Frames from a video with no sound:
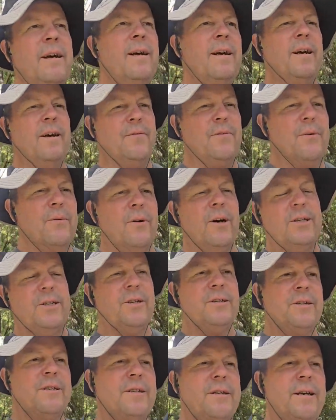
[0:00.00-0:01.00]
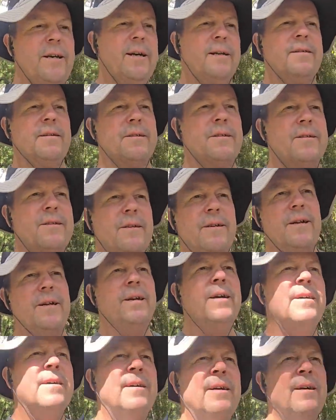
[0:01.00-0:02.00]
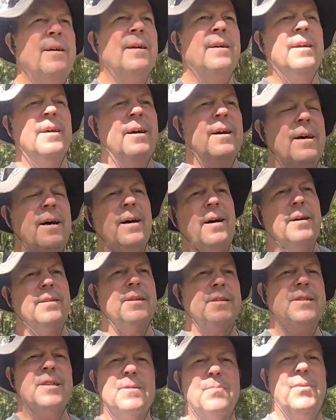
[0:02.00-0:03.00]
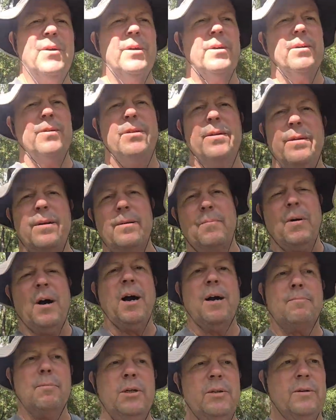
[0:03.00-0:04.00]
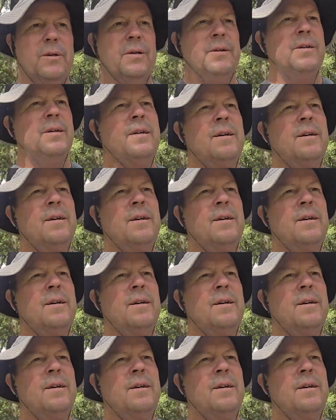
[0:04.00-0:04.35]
If the Russians take this city, this is bigger than Bakhmut,